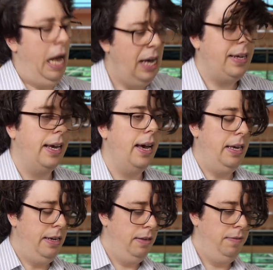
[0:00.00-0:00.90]

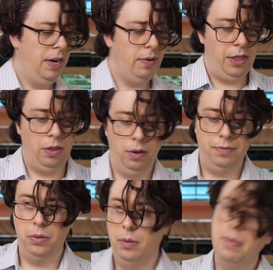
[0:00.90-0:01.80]
Okay, very
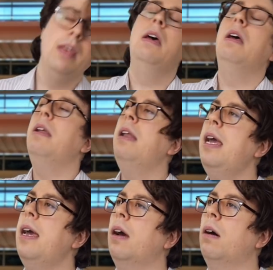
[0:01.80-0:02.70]
thoughtful.
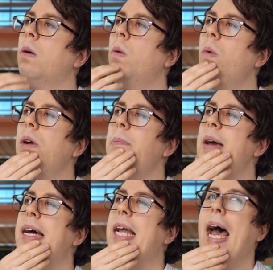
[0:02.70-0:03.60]
Now, what
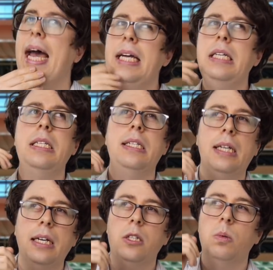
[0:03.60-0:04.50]
about
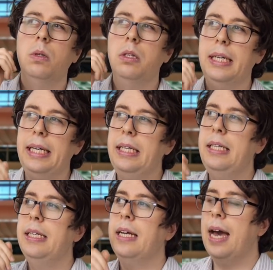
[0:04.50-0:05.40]
asexual
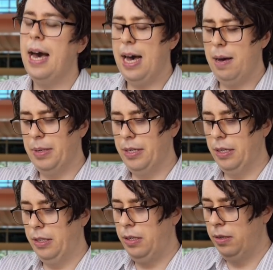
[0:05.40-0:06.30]
Indian
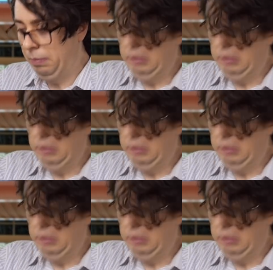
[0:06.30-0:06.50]
carpenters?